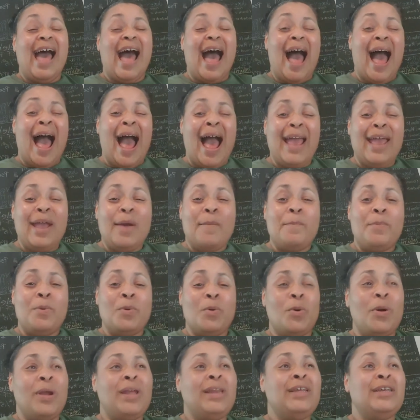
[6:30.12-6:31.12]
I
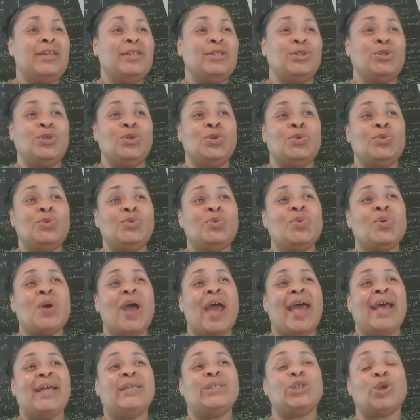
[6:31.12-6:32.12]
appointed you
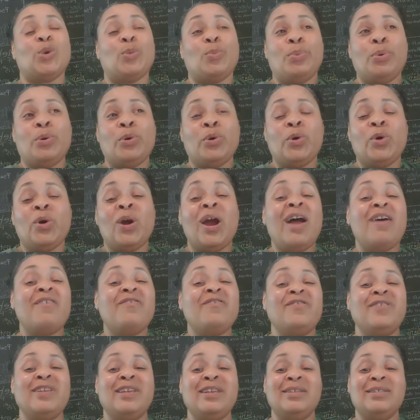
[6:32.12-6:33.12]
as a
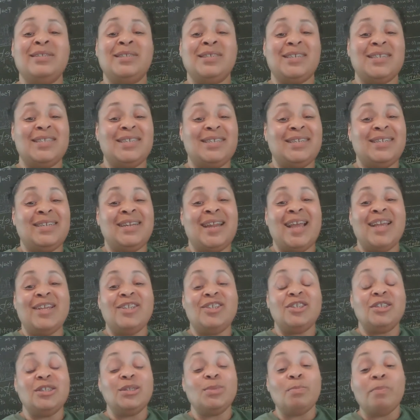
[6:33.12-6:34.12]
prophet to the
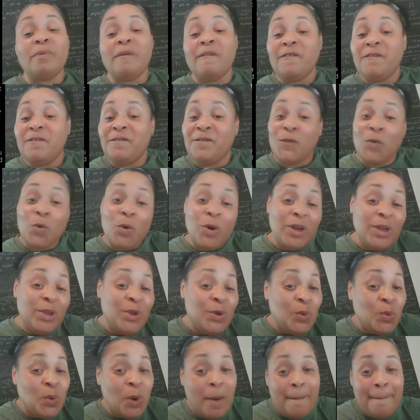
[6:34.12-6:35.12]
nations before you
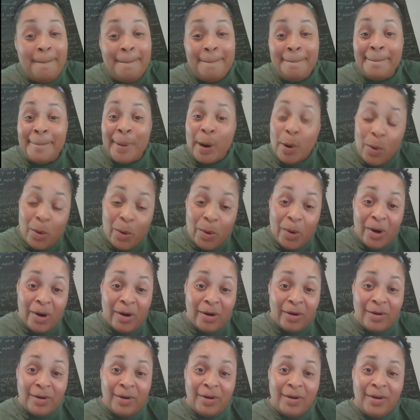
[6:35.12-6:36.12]
were born.